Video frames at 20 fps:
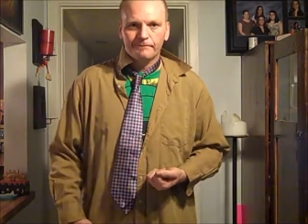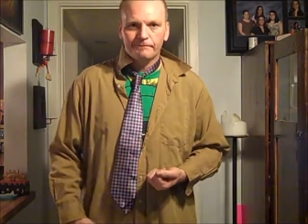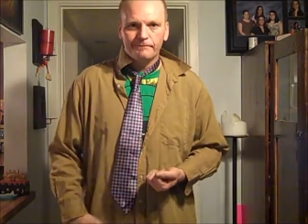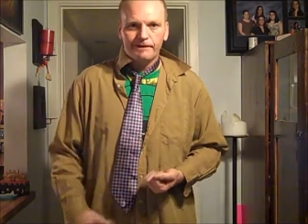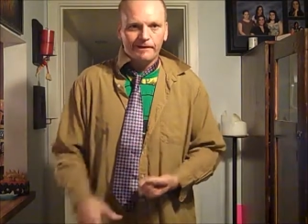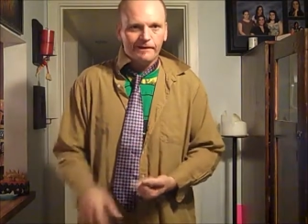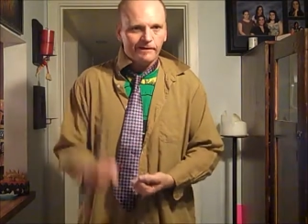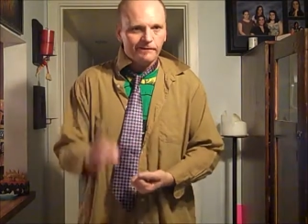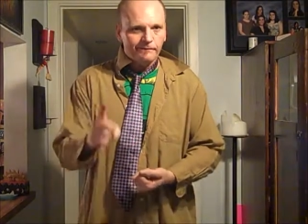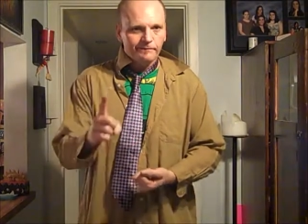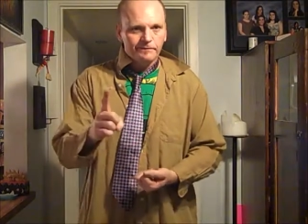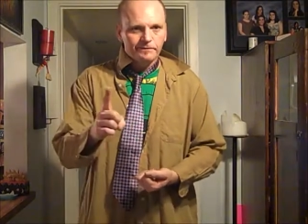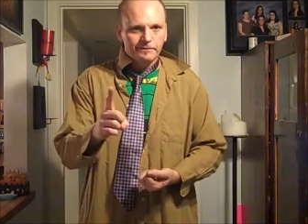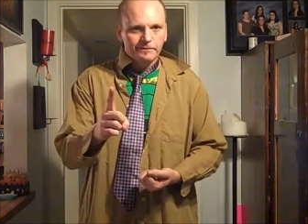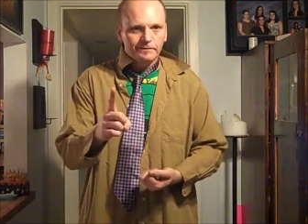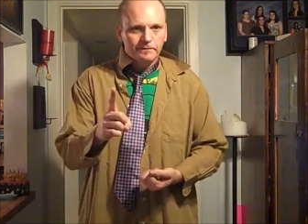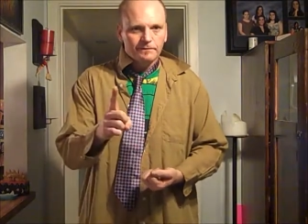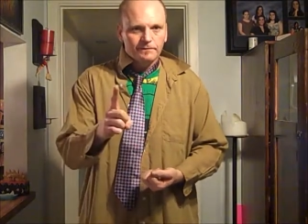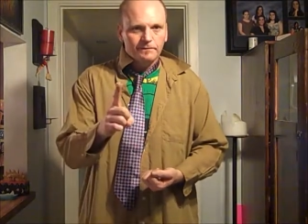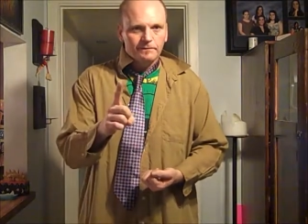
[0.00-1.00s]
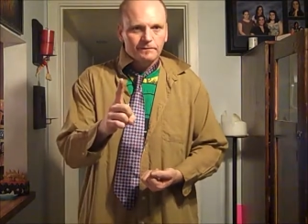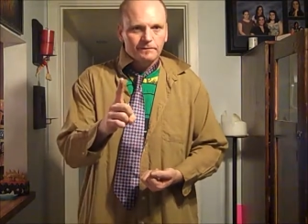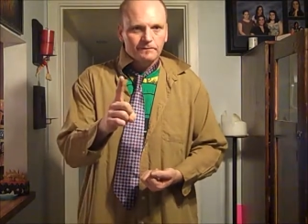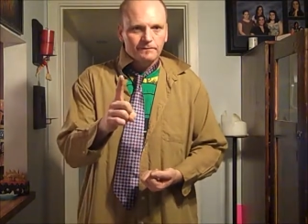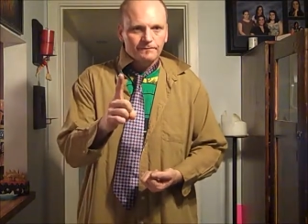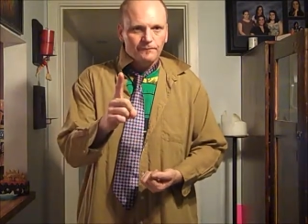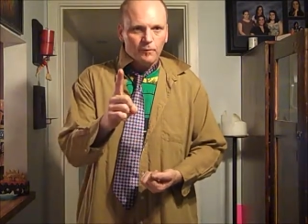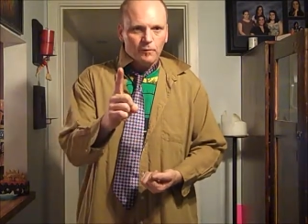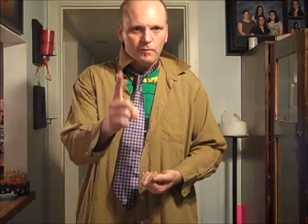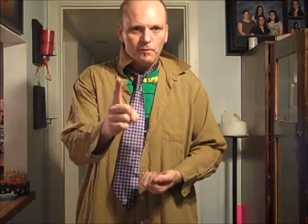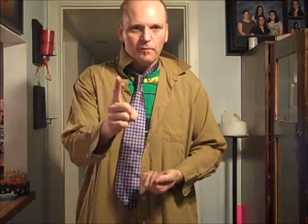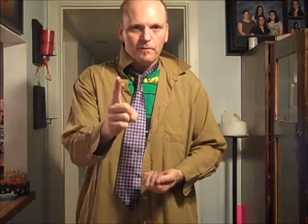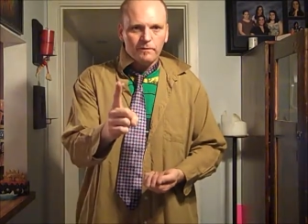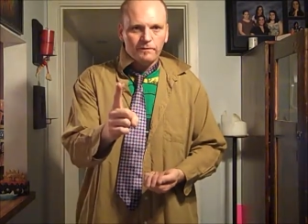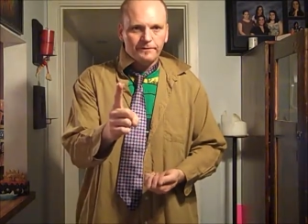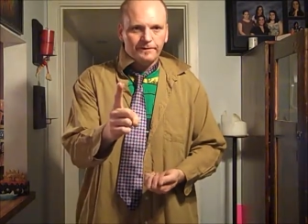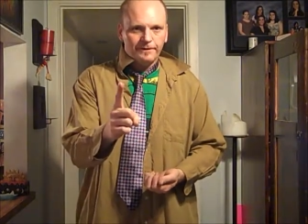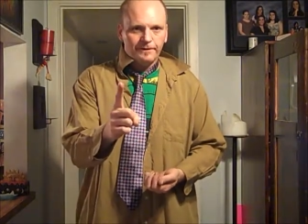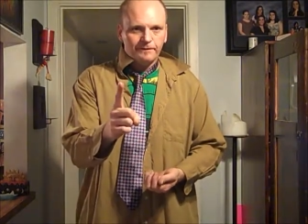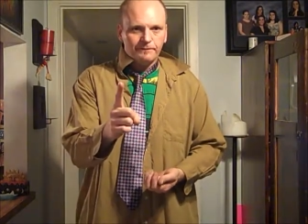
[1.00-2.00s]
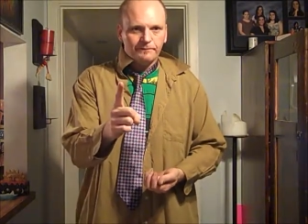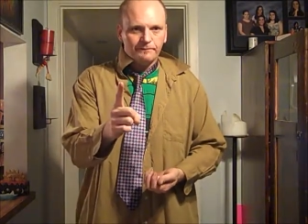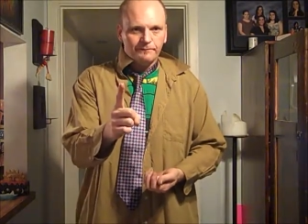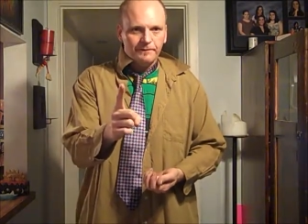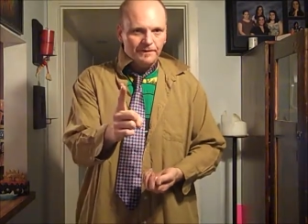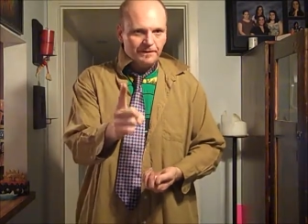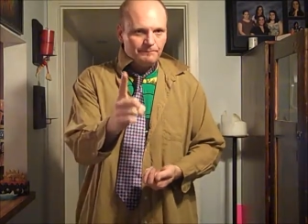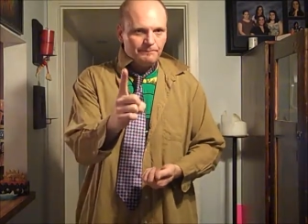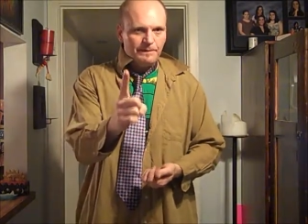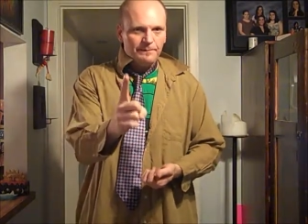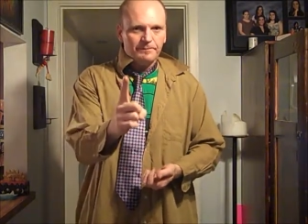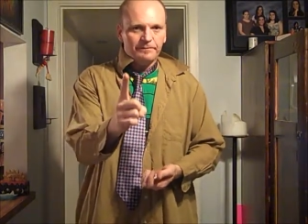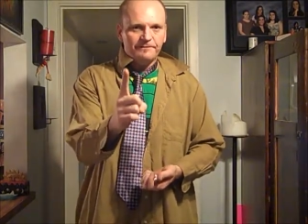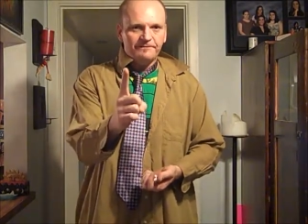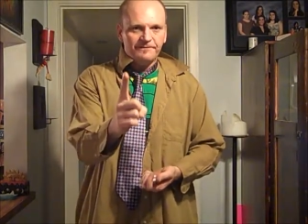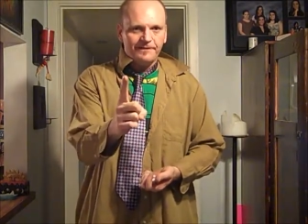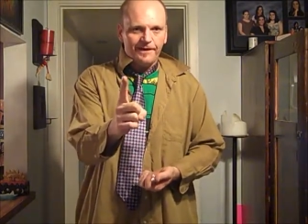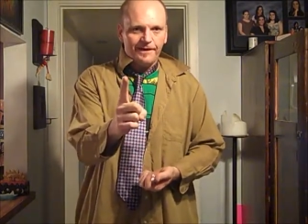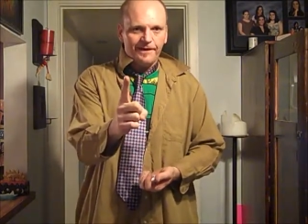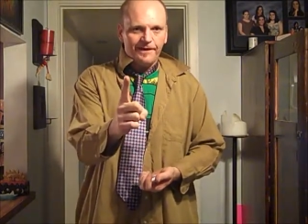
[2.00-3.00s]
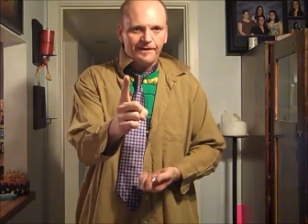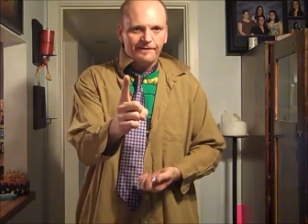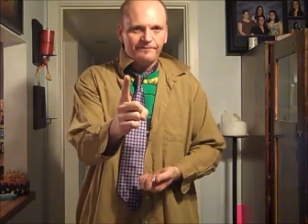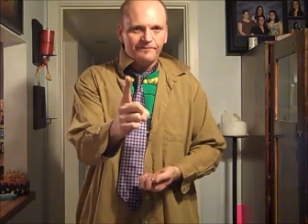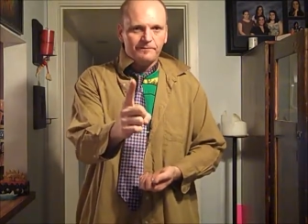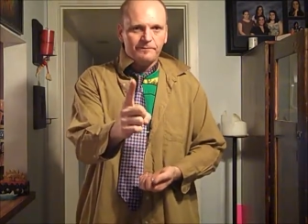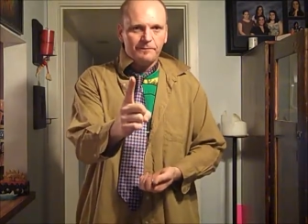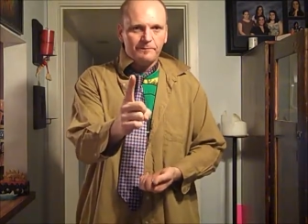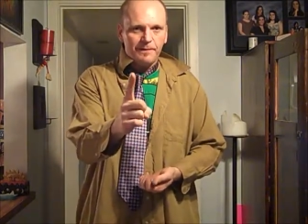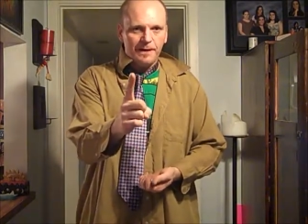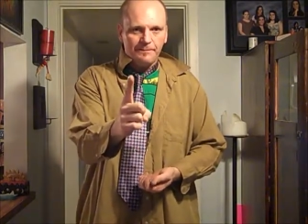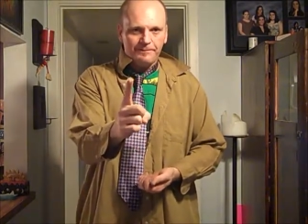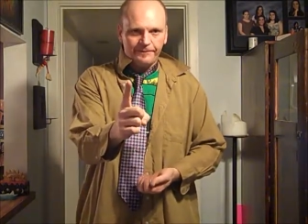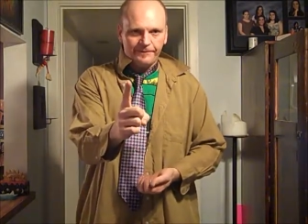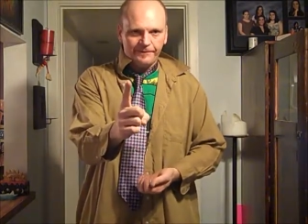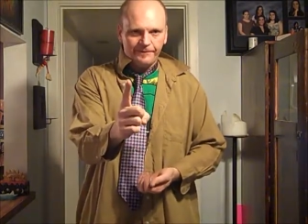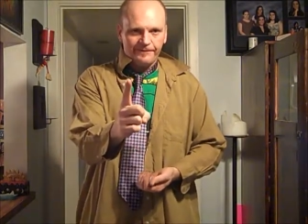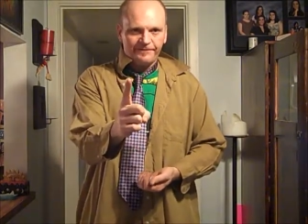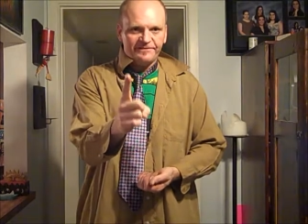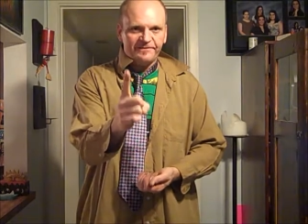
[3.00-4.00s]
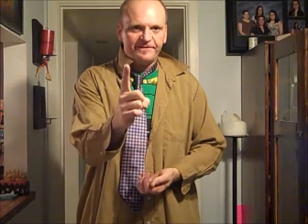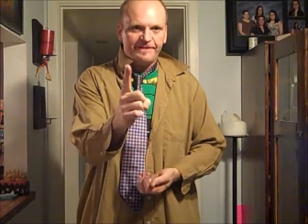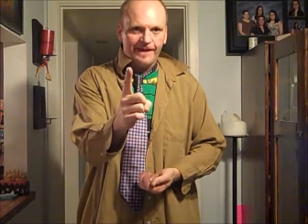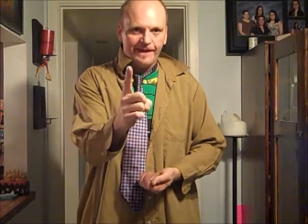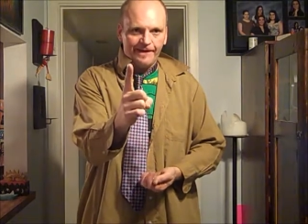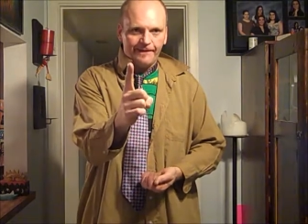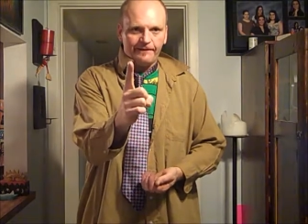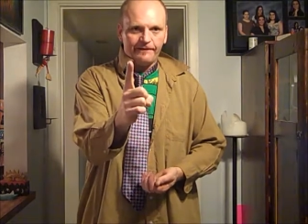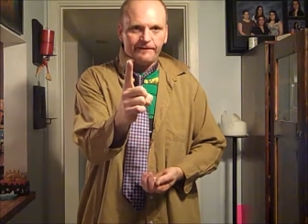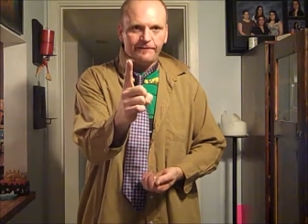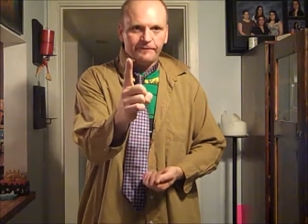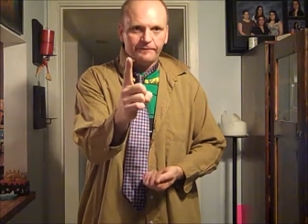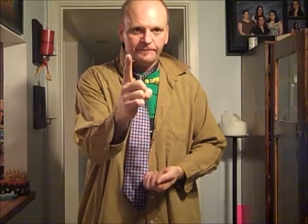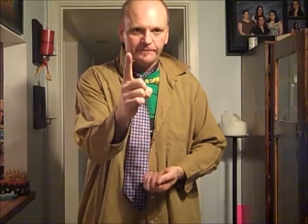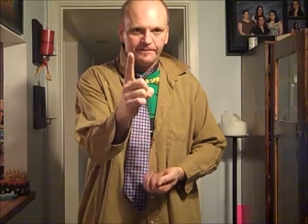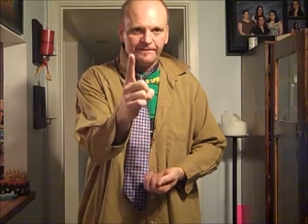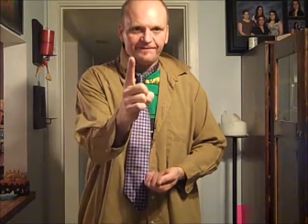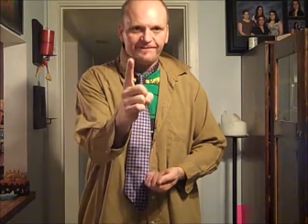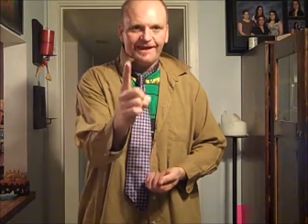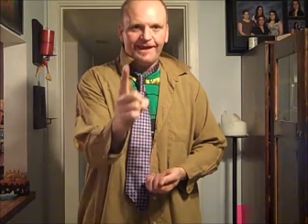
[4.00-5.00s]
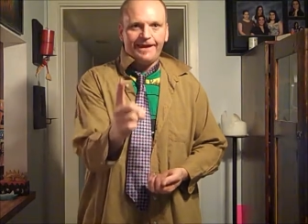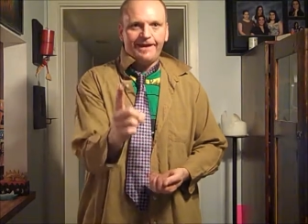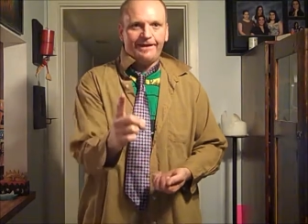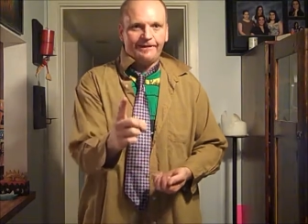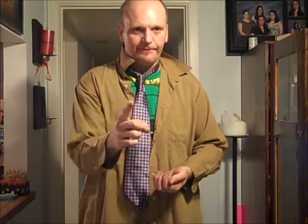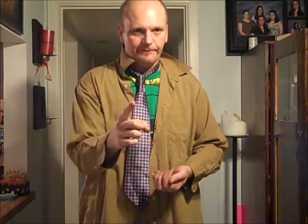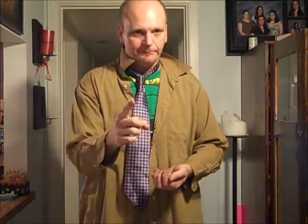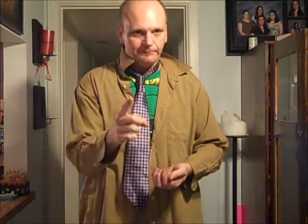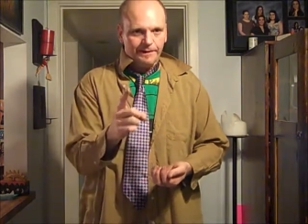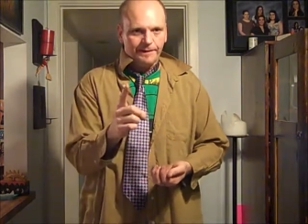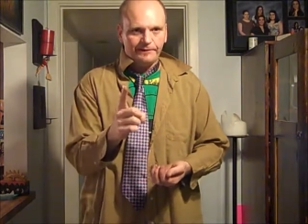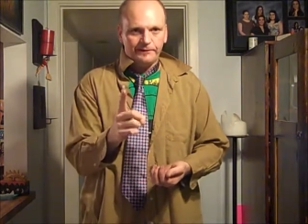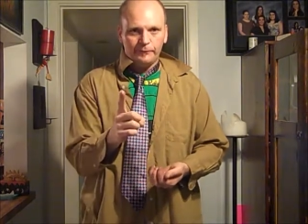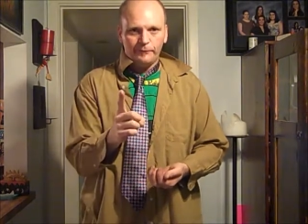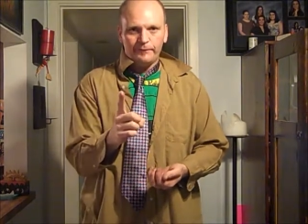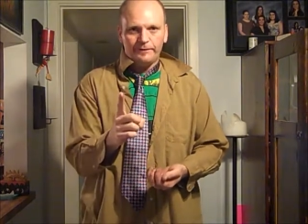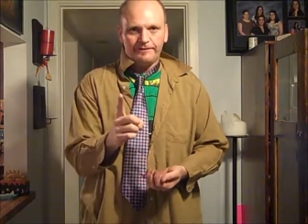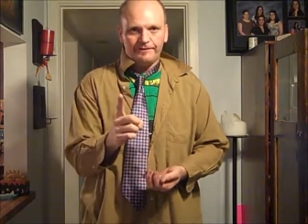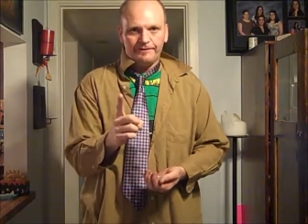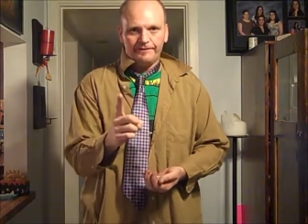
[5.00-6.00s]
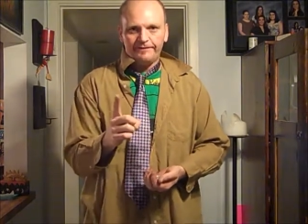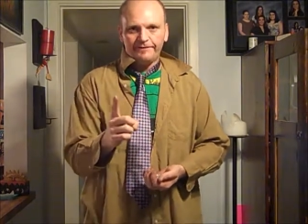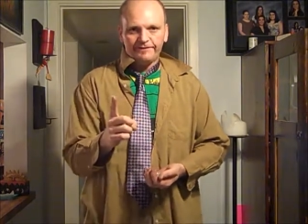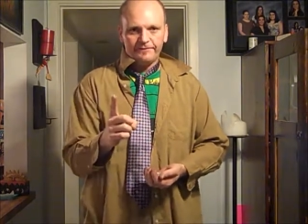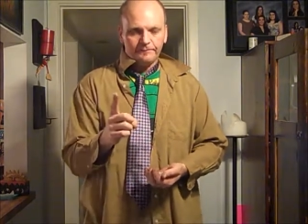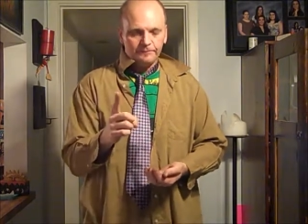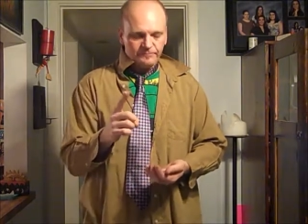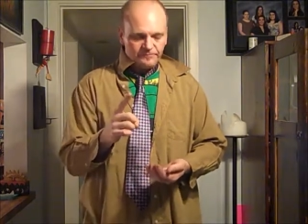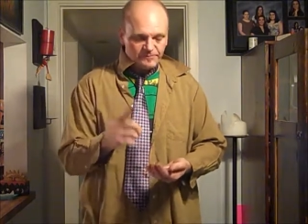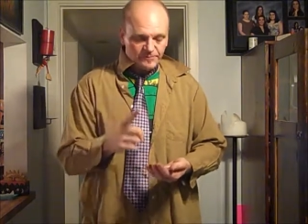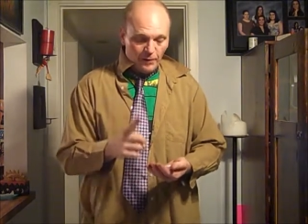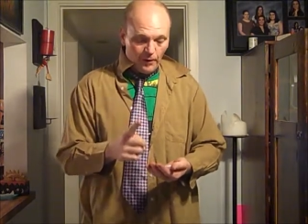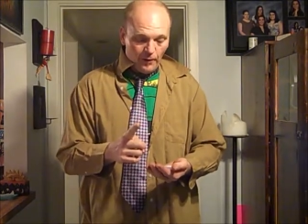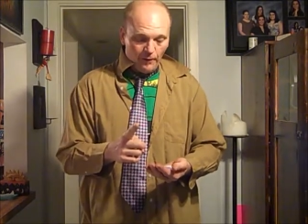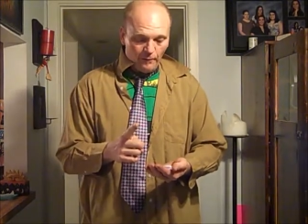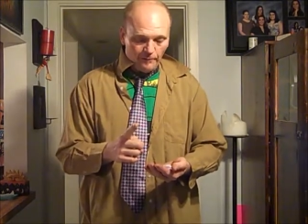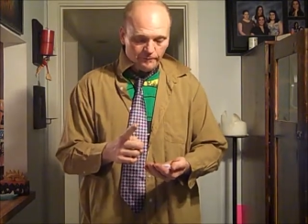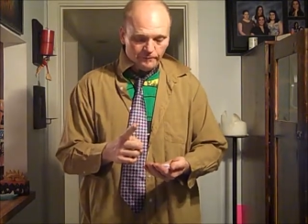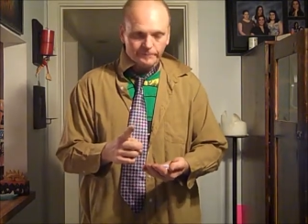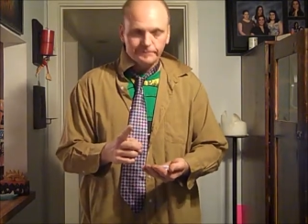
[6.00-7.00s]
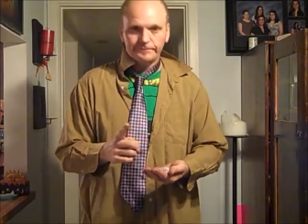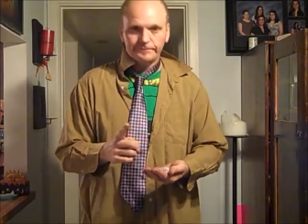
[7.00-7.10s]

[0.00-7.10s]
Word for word: Now, forewarning, many people have died from the paper cuts attained to the taint by doing this. So,